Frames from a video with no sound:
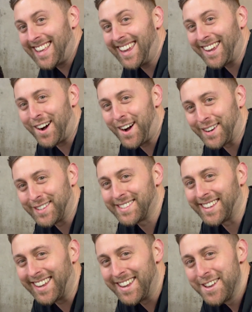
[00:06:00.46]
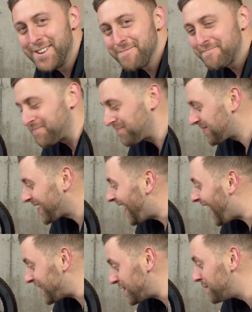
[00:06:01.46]
thing, honestly,
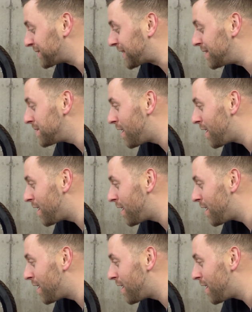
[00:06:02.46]
I knew it was going to be